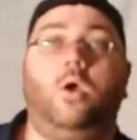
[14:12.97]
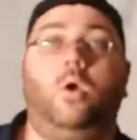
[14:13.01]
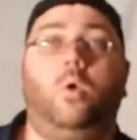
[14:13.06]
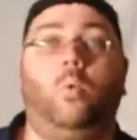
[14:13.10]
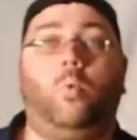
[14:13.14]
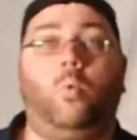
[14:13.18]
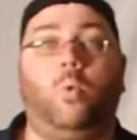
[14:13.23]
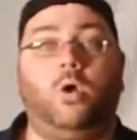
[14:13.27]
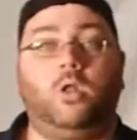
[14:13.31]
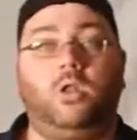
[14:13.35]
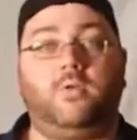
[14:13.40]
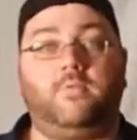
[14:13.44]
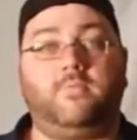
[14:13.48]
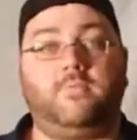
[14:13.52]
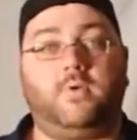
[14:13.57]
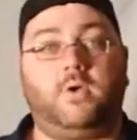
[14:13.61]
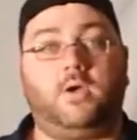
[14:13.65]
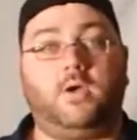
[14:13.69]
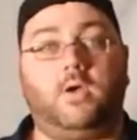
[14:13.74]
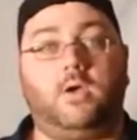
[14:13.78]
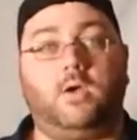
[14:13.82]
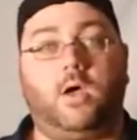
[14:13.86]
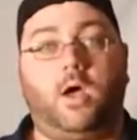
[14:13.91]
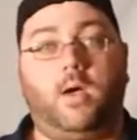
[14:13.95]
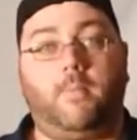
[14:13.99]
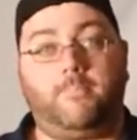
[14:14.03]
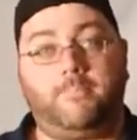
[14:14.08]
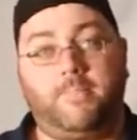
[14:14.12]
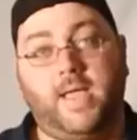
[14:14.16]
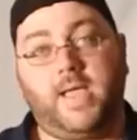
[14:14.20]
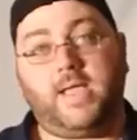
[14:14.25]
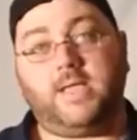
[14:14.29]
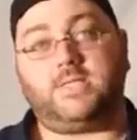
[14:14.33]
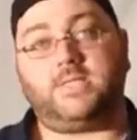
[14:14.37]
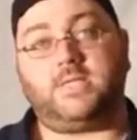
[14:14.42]
one of a
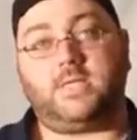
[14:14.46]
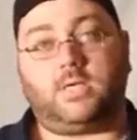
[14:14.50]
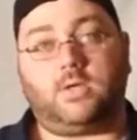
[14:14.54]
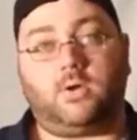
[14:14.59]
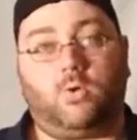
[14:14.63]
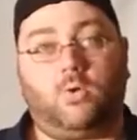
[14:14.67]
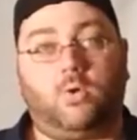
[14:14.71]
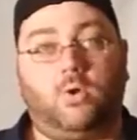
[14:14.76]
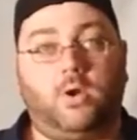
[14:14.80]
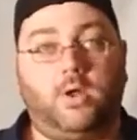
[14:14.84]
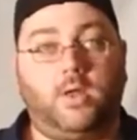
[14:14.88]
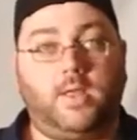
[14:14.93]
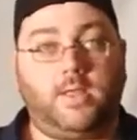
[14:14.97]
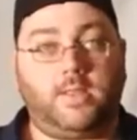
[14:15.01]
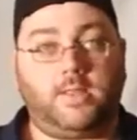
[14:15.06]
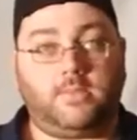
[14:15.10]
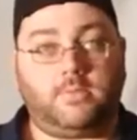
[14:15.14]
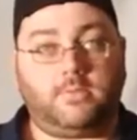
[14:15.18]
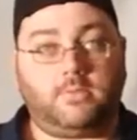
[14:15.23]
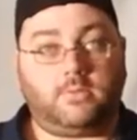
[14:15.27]
basic or a